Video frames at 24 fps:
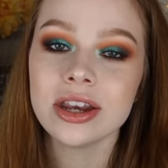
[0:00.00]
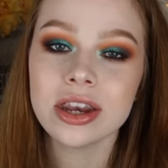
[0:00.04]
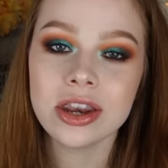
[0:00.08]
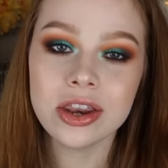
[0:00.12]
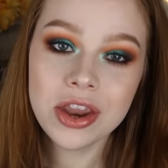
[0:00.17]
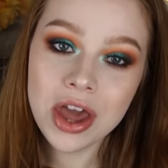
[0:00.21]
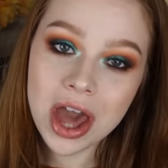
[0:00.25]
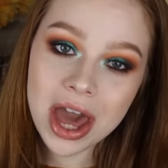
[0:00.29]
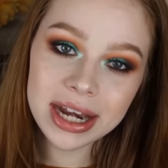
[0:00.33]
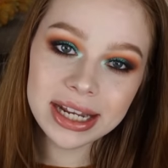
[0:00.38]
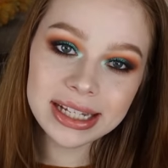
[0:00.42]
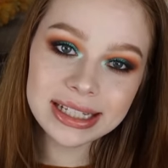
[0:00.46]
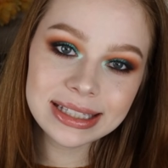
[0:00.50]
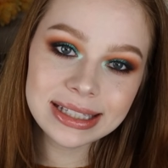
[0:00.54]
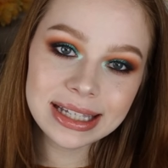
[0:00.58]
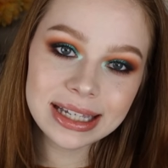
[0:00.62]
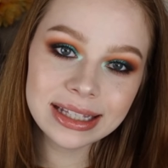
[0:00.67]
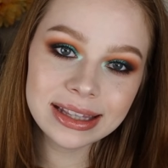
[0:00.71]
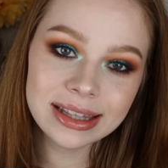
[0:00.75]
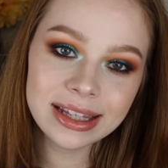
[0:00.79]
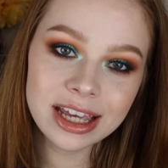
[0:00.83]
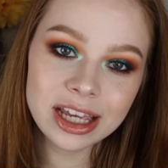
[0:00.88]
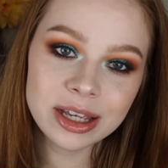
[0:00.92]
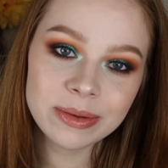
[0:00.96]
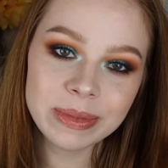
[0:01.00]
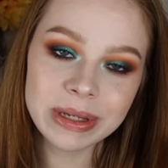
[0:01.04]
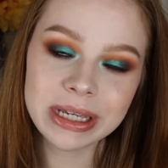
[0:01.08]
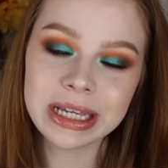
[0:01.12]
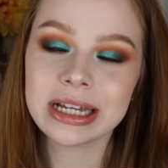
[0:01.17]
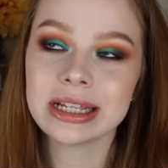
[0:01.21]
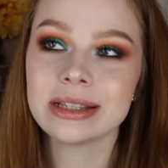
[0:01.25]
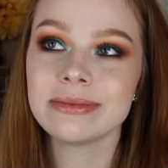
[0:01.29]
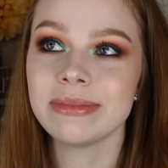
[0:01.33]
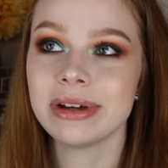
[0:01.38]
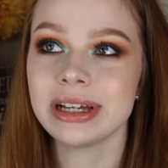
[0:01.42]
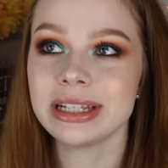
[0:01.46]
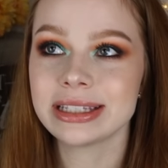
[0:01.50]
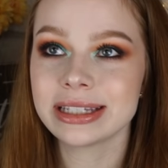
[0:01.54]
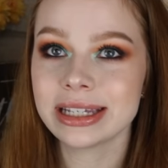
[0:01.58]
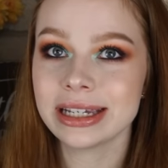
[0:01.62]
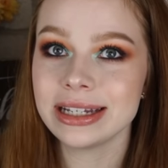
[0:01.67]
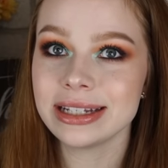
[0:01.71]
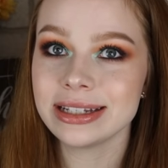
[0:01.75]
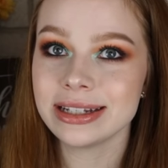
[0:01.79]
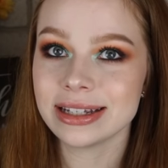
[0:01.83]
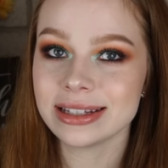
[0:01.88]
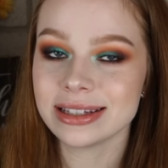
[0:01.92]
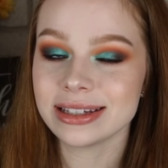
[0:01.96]
Not as skin-like because my
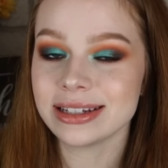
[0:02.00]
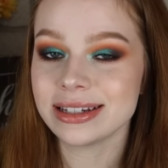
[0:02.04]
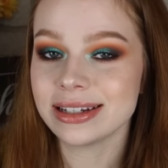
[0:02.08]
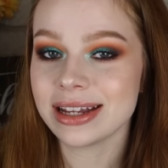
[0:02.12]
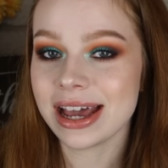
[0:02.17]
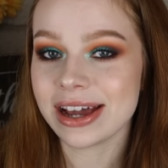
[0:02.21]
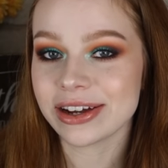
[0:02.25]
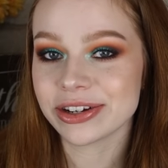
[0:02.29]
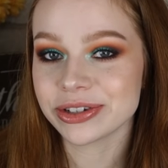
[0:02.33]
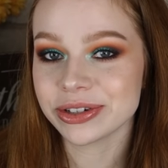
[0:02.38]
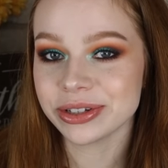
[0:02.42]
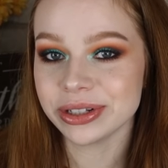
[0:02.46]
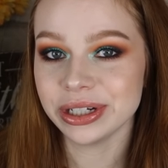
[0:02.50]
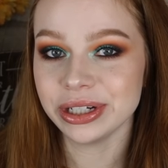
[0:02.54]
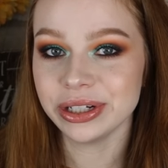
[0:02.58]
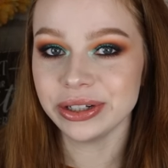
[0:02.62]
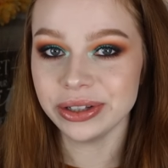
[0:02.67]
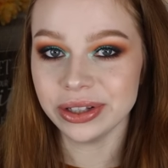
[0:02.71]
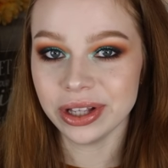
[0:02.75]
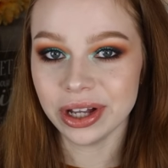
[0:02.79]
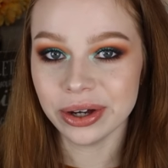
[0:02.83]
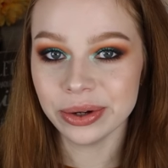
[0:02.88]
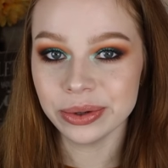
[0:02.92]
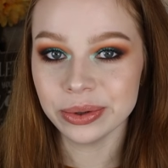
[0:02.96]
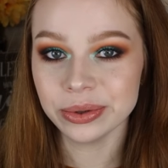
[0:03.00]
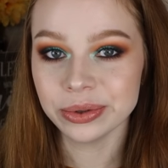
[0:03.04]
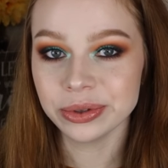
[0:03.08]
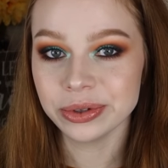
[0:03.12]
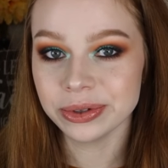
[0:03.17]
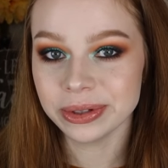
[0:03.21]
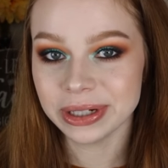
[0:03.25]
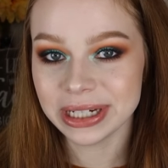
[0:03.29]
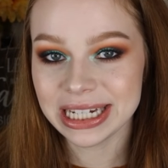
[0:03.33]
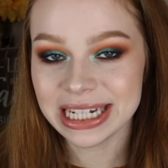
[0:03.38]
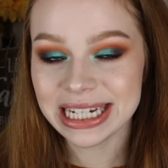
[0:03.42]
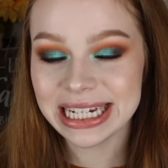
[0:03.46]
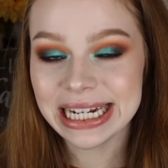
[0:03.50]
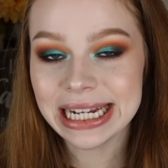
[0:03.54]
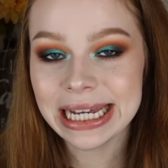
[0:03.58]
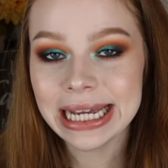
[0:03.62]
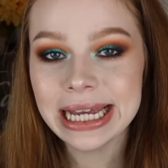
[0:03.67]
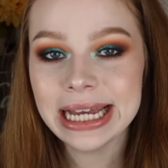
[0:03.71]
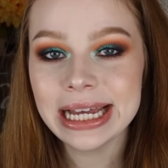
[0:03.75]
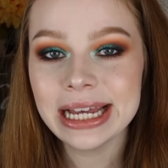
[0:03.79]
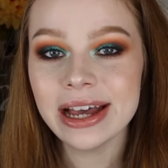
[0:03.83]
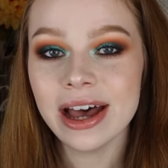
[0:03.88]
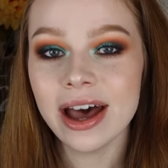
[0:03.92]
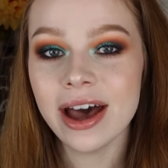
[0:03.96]
skin doesn't actually glow green,
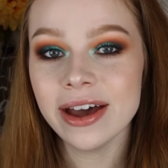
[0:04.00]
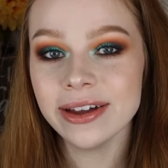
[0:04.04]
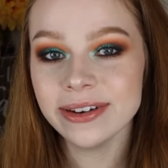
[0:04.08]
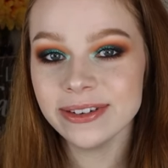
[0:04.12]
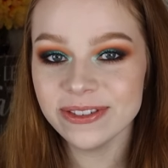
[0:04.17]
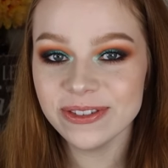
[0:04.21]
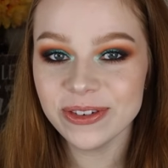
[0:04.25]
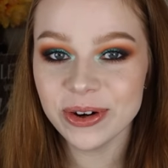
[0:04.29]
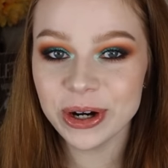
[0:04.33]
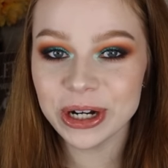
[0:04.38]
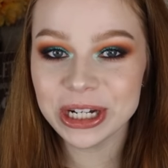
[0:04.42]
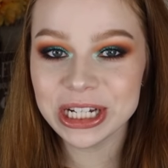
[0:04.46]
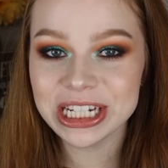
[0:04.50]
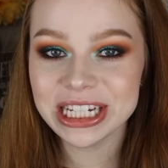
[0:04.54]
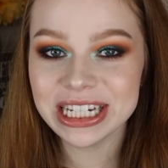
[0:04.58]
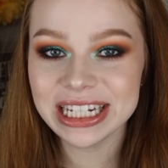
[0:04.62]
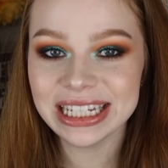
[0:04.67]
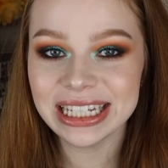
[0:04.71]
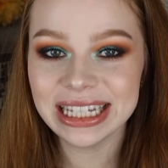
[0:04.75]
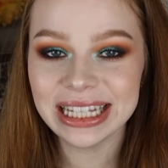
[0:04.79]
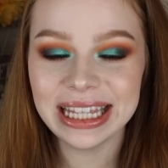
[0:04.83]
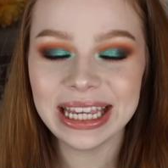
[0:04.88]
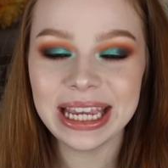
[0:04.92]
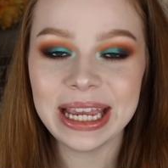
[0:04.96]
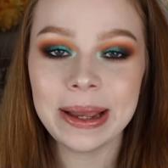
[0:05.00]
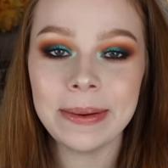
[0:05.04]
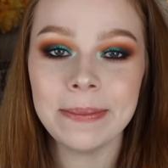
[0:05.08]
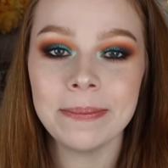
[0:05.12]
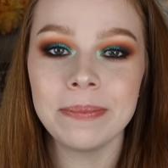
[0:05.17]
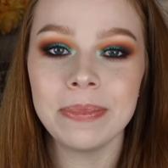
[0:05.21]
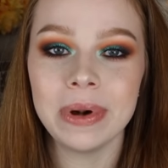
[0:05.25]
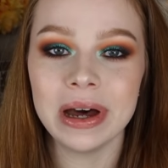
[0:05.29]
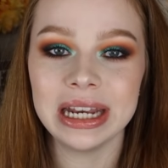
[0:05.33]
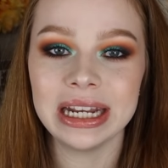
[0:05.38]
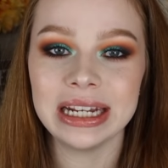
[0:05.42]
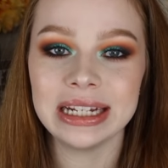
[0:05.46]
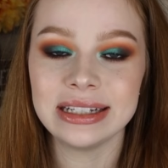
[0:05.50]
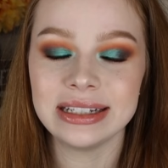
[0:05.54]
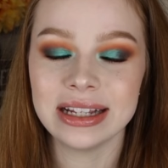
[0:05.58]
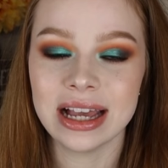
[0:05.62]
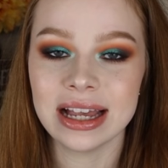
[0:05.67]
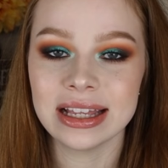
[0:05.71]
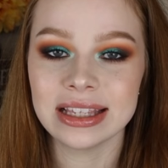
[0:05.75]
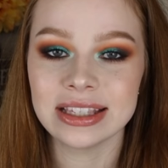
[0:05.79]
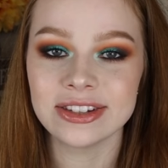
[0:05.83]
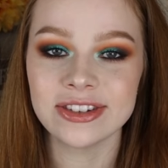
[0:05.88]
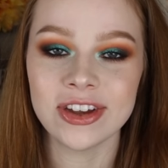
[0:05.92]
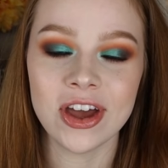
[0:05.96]
unfortunately, but it
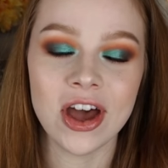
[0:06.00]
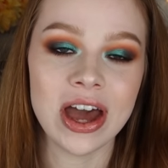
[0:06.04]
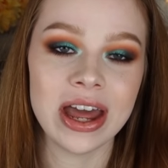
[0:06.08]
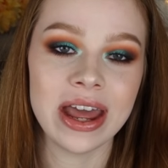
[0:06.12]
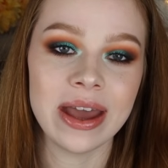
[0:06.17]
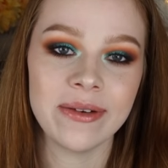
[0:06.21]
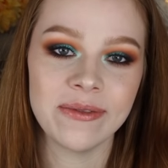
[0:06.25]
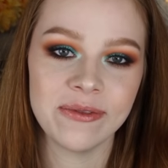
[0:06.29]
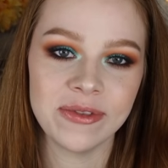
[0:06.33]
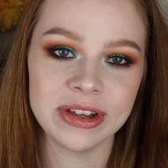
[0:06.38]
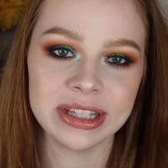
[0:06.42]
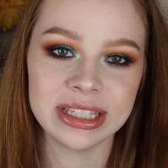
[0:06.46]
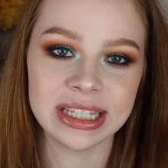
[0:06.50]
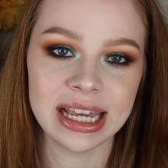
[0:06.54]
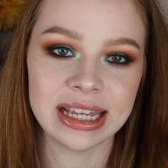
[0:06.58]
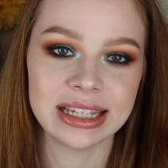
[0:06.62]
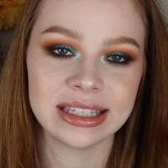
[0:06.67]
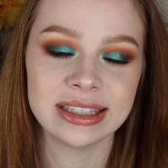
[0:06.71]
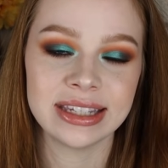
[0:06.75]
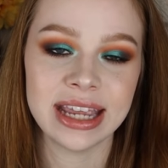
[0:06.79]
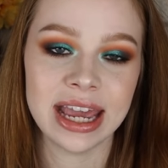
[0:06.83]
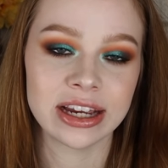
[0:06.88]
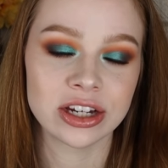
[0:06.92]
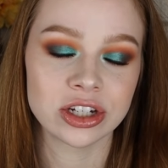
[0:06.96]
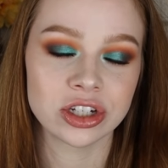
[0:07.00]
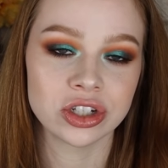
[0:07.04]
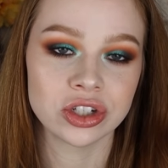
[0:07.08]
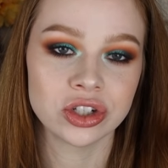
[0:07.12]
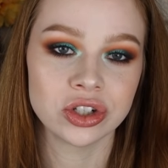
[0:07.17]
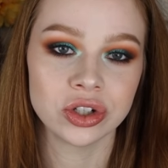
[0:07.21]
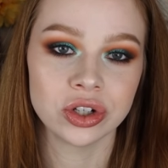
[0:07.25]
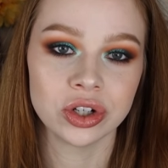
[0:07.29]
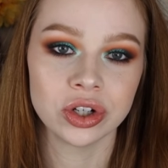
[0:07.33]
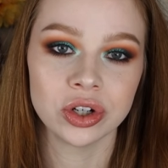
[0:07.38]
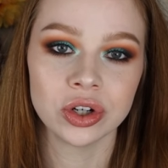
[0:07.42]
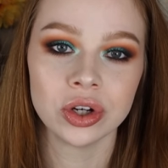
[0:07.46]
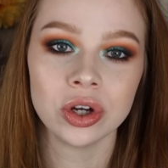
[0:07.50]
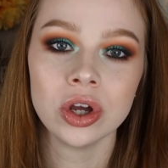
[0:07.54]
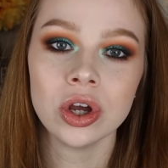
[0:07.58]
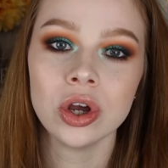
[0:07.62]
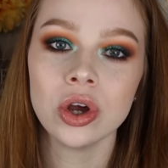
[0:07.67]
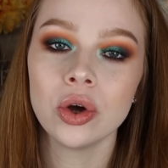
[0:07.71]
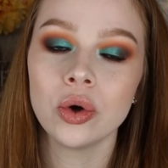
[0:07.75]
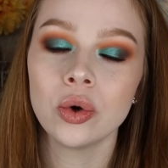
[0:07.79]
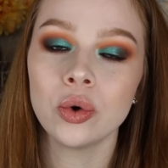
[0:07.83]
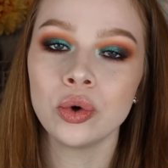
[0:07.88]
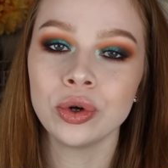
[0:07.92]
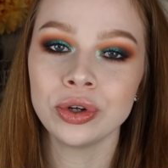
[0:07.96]
does not emphasize texture
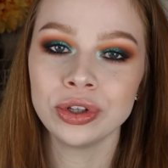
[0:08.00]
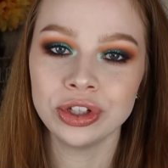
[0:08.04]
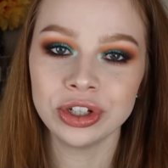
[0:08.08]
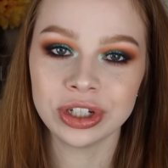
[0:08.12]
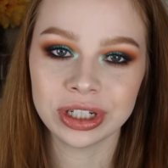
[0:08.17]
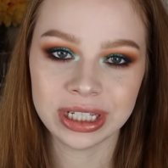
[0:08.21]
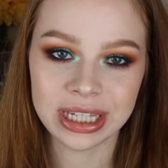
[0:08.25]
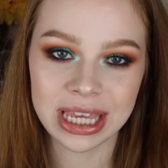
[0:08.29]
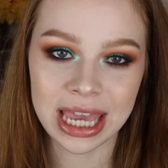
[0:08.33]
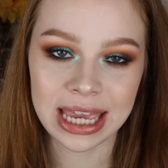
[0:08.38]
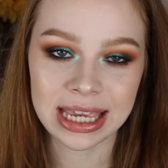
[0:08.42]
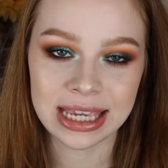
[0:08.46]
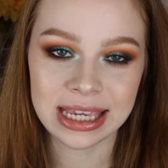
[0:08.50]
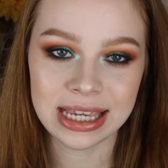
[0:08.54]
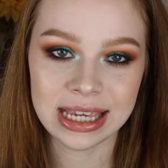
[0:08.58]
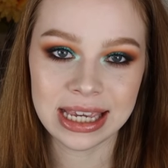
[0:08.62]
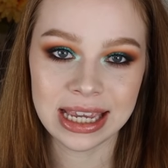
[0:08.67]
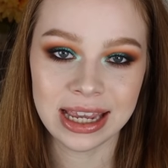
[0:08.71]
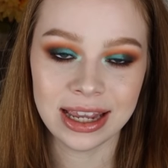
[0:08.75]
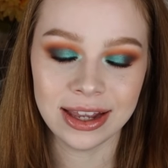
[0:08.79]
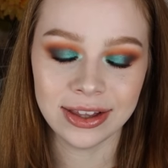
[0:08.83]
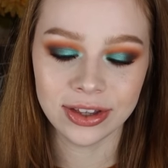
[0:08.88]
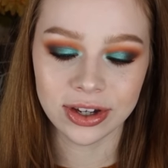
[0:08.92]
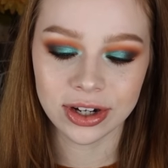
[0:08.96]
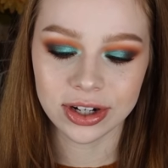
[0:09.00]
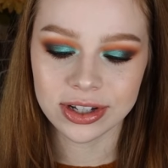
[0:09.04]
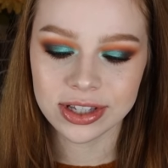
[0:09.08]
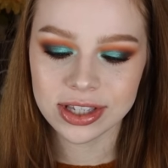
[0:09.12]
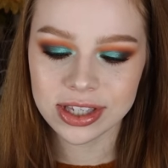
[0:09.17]
or look cakey either.